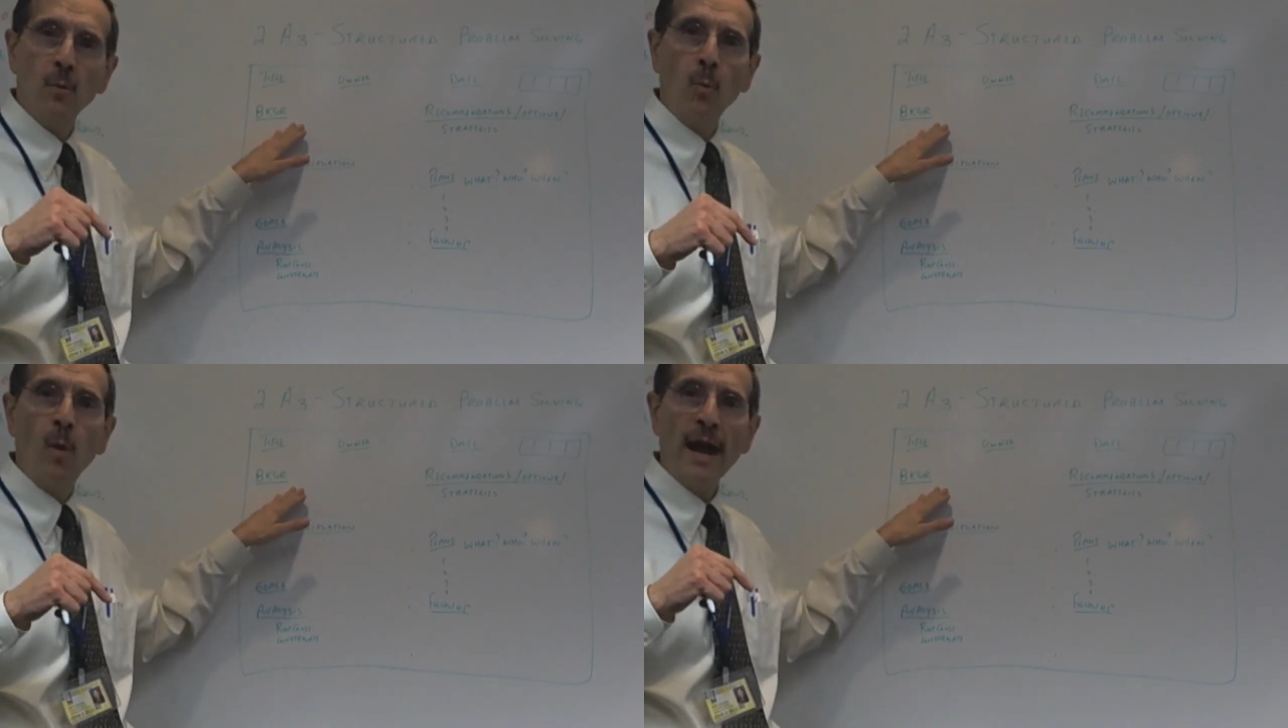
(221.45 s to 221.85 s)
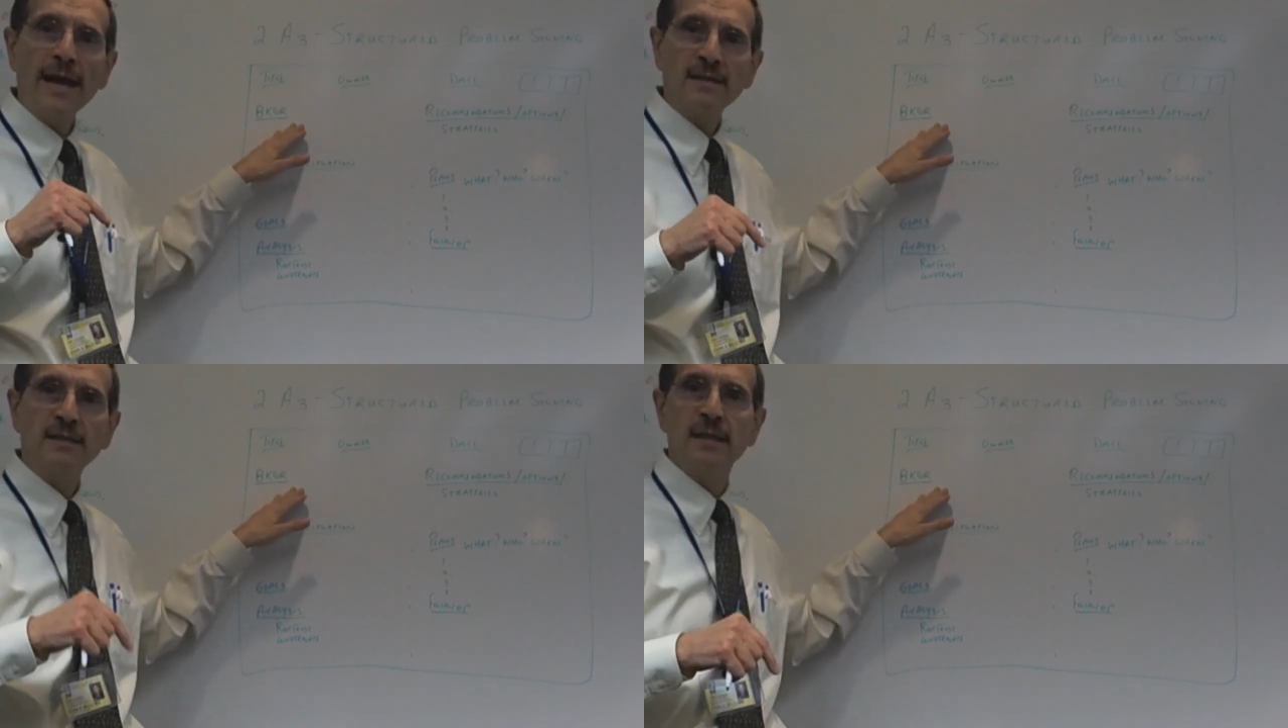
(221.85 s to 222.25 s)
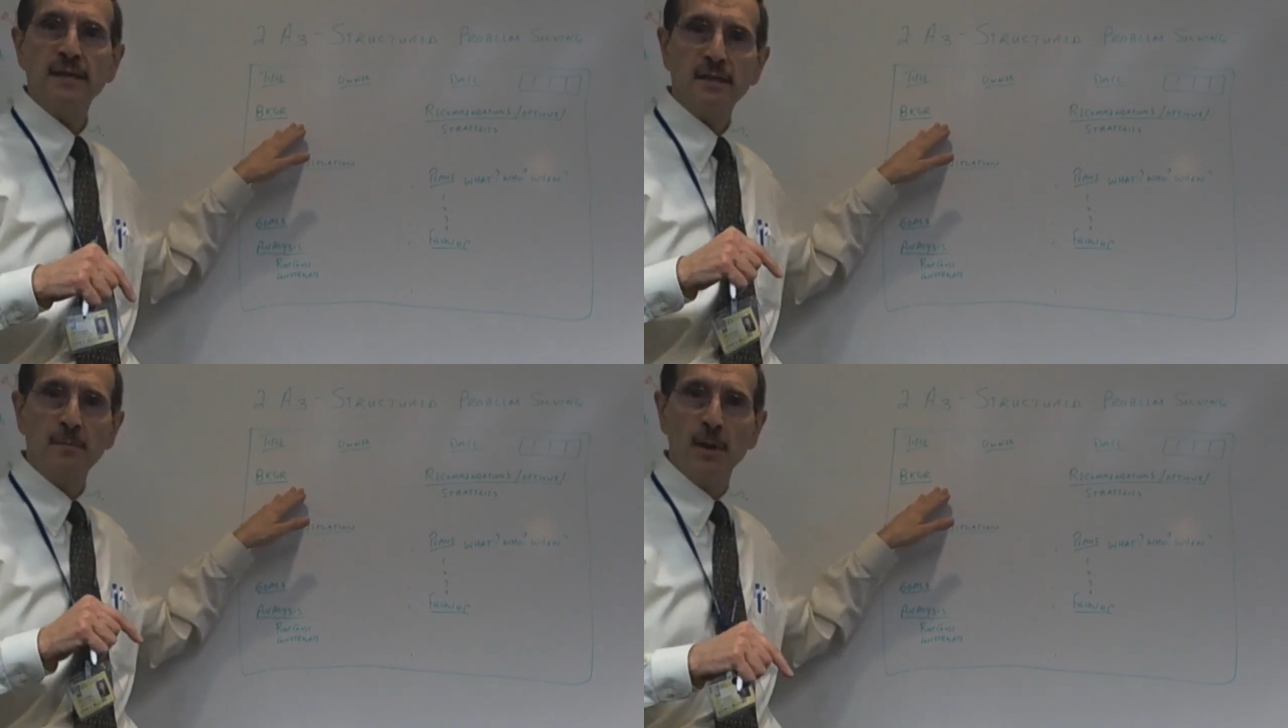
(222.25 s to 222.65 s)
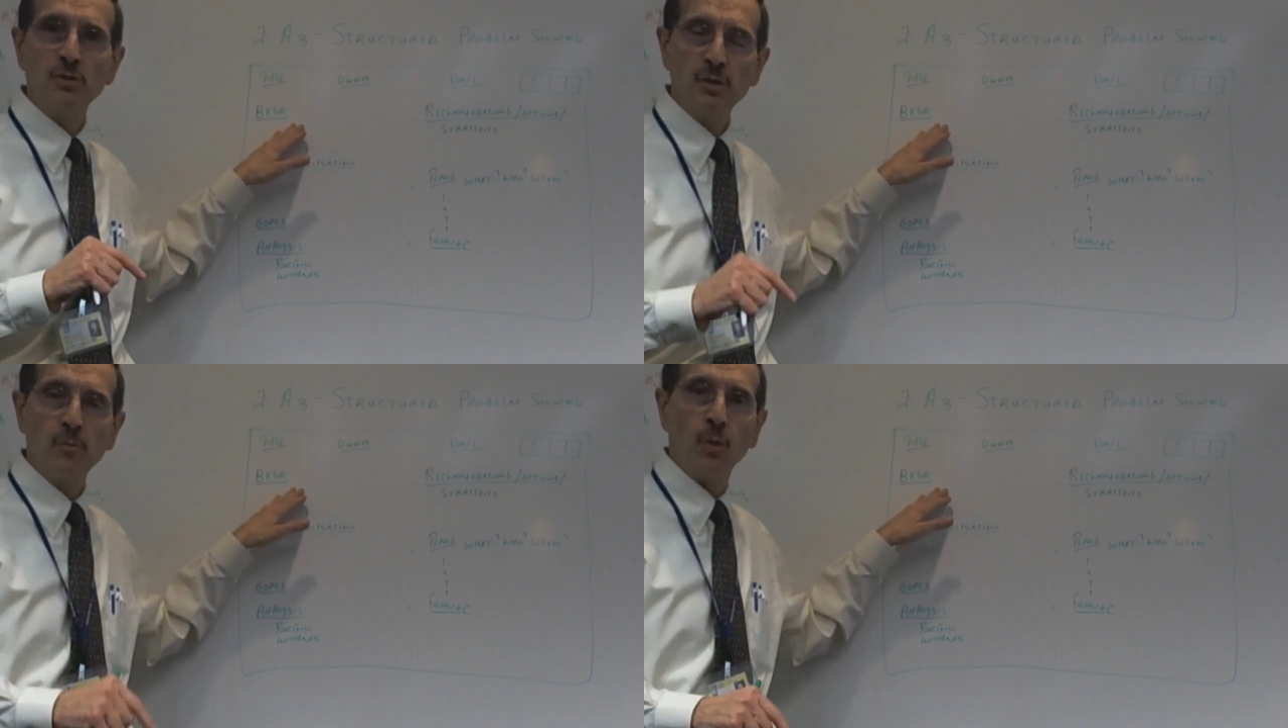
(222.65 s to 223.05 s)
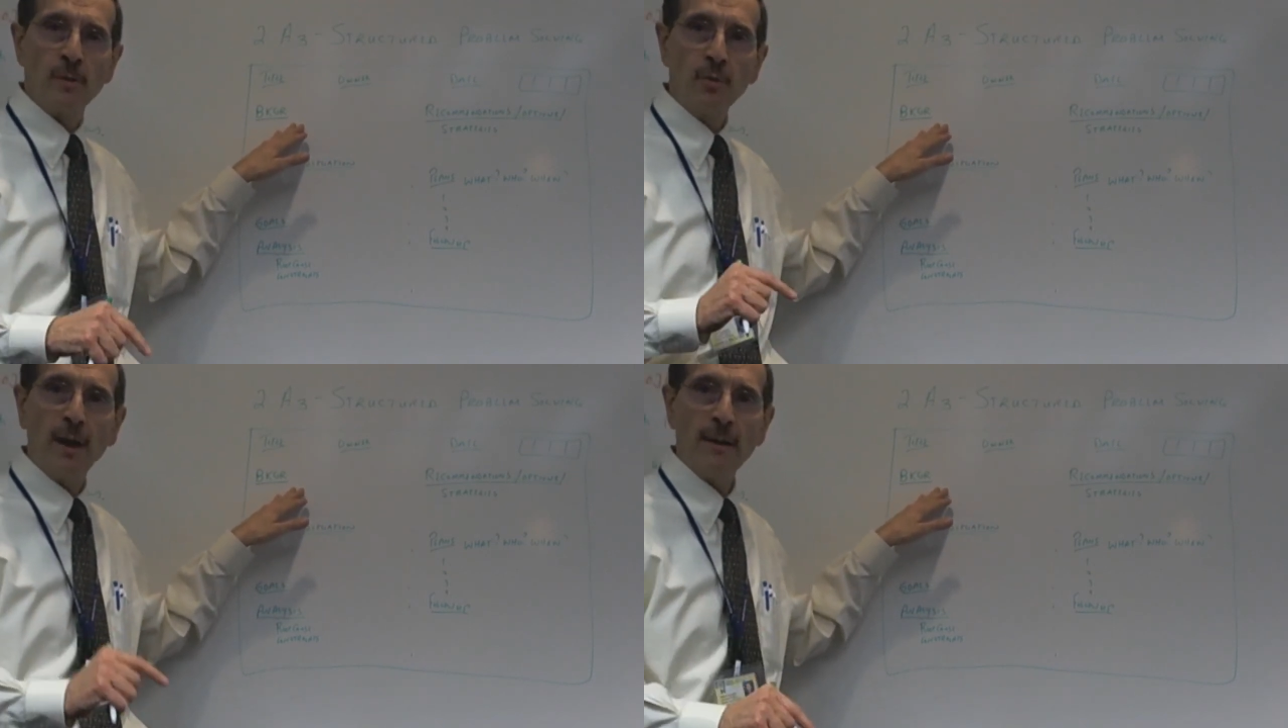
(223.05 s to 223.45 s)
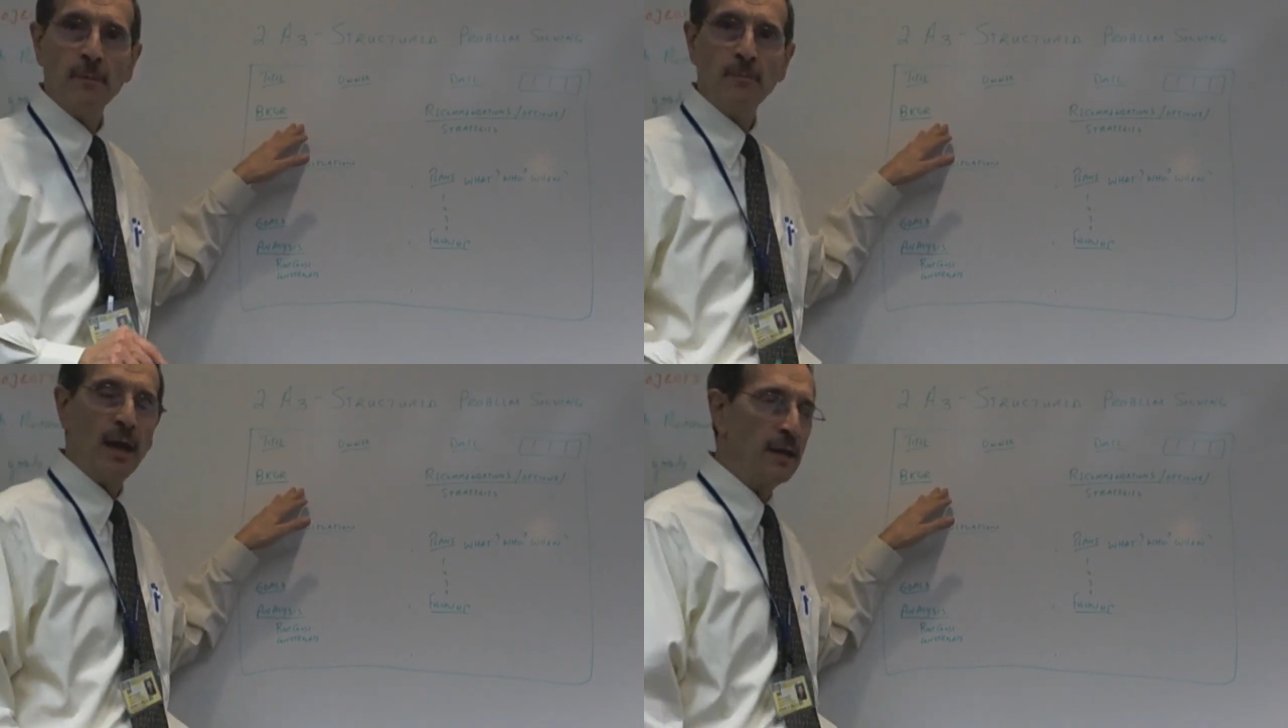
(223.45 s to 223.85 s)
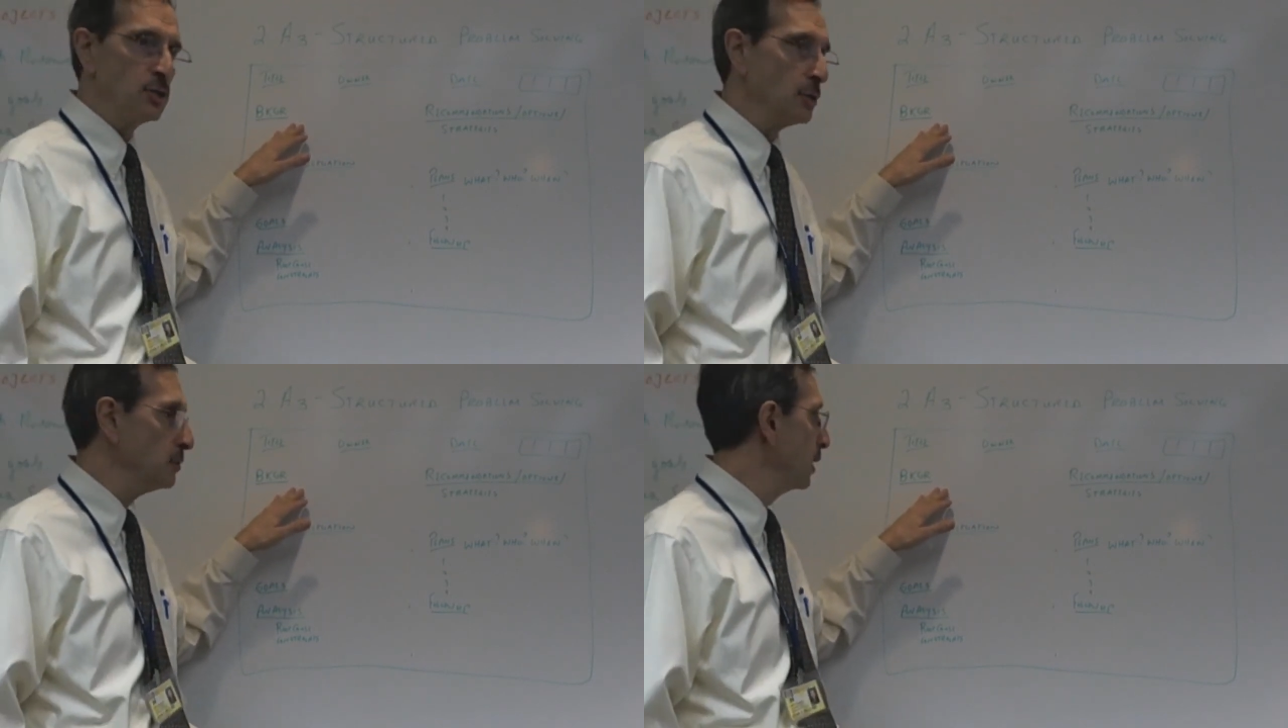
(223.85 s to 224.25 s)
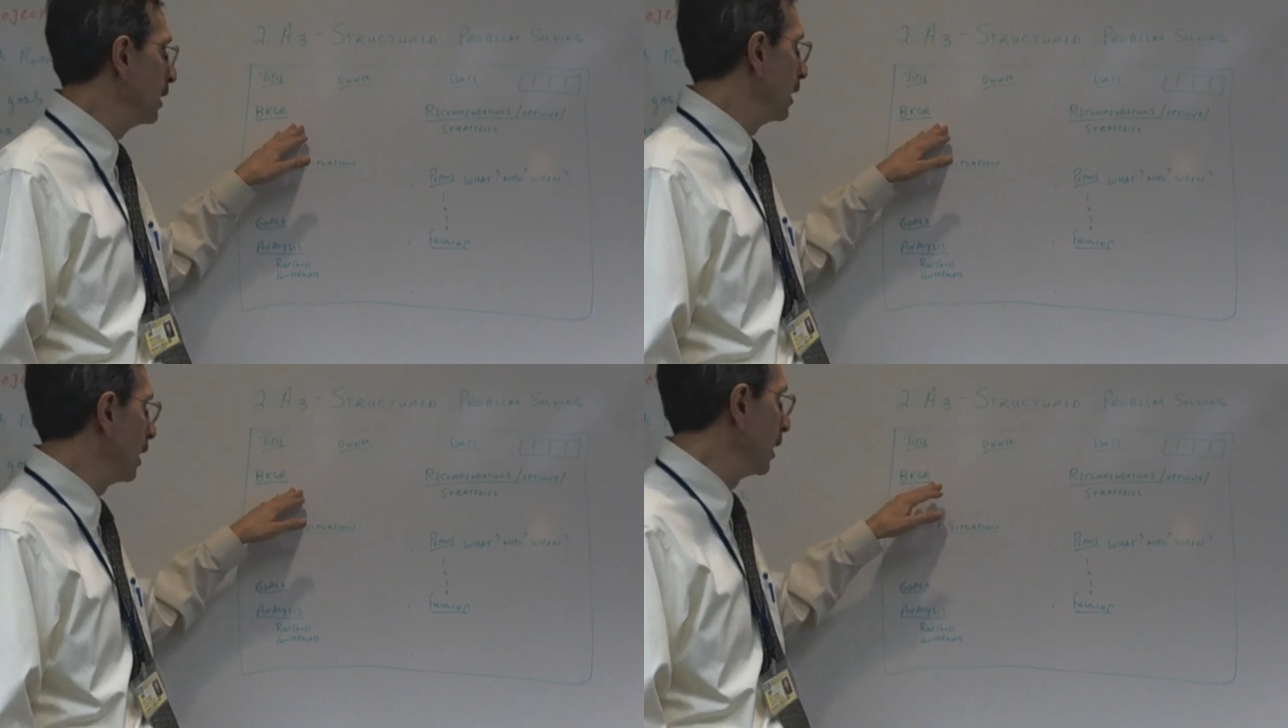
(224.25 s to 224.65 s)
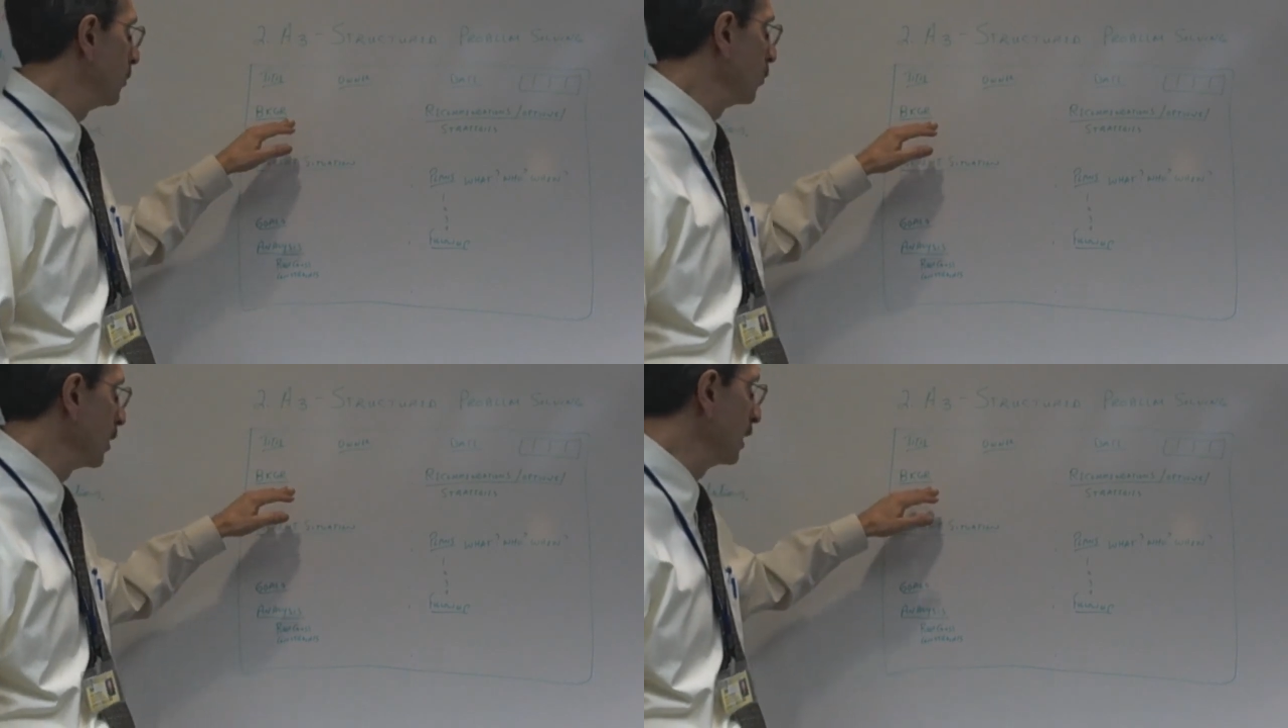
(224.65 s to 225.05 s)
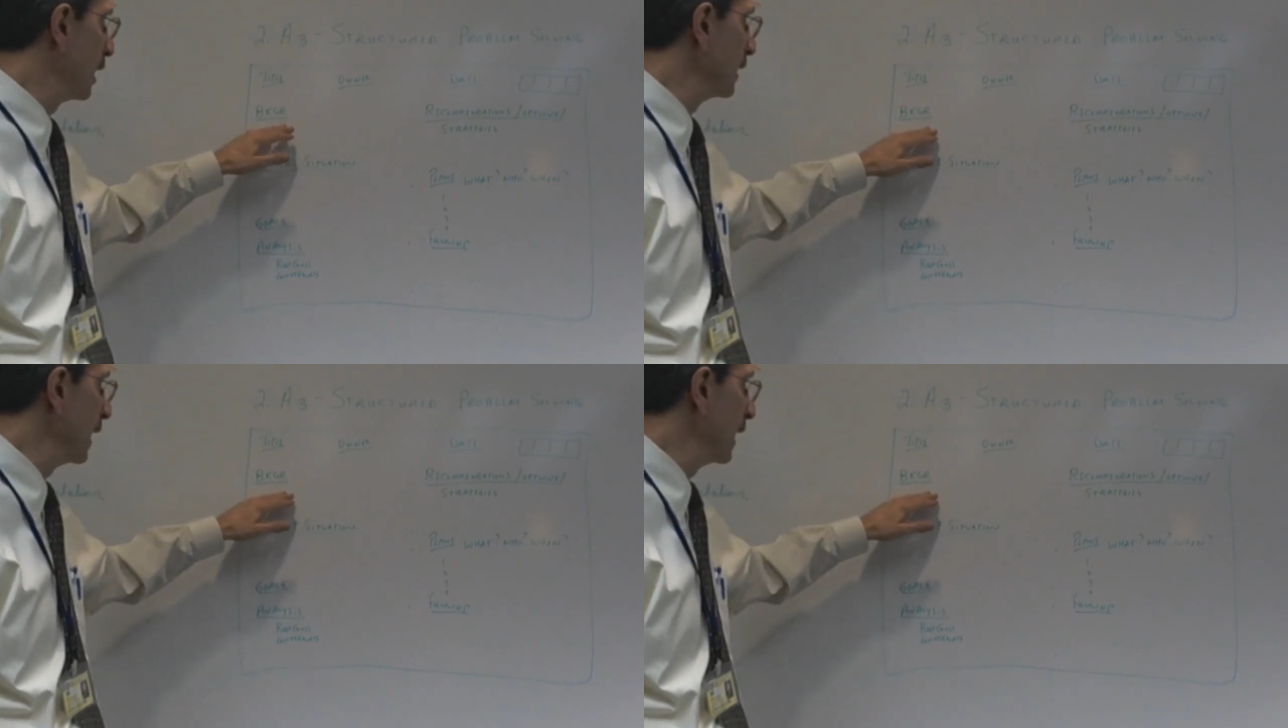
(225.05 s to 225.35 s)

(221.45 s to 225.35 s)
why is this the most important problem I should work on